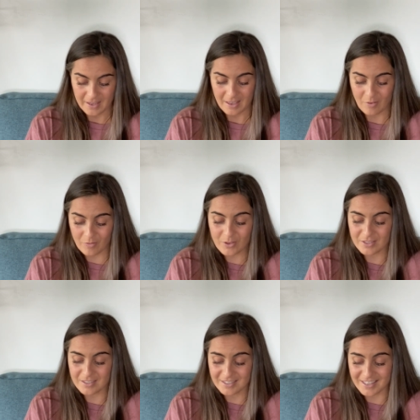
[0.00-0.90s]
It feels
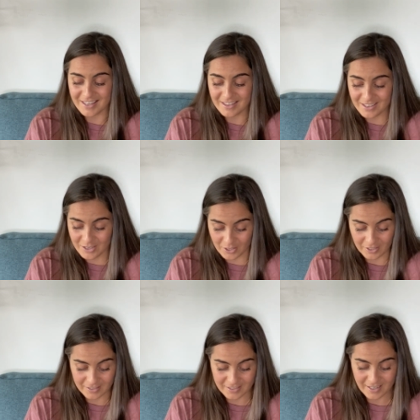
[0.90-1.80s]
insanely
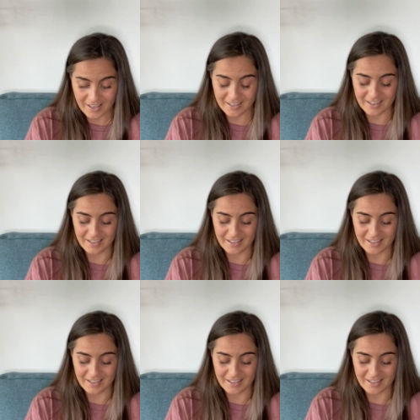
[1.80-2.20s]
good and I